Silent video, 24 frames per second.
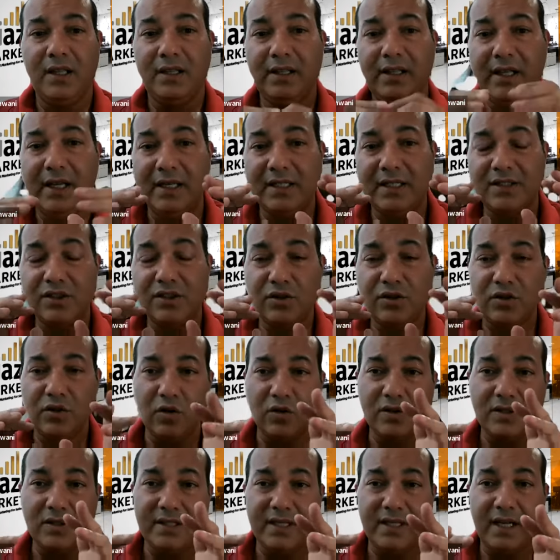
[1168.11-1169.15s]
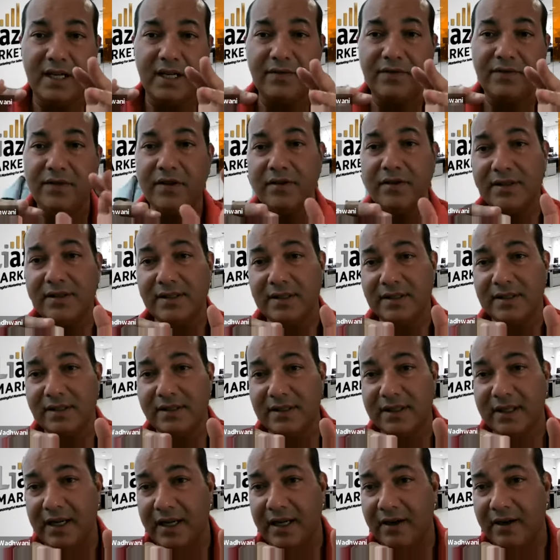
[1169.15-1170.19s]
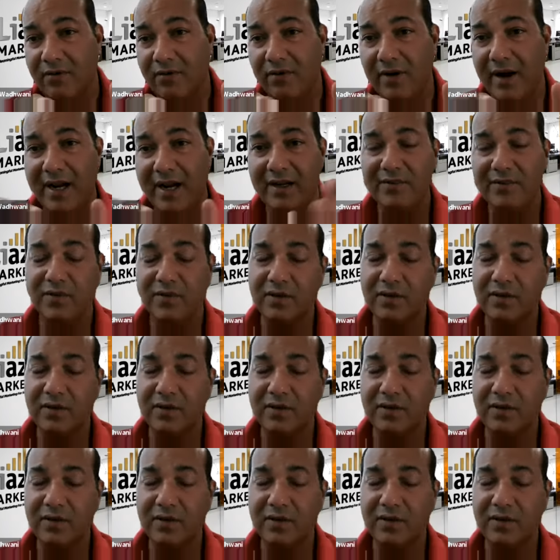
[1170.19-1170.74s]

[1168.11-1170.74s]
that shows that if you rank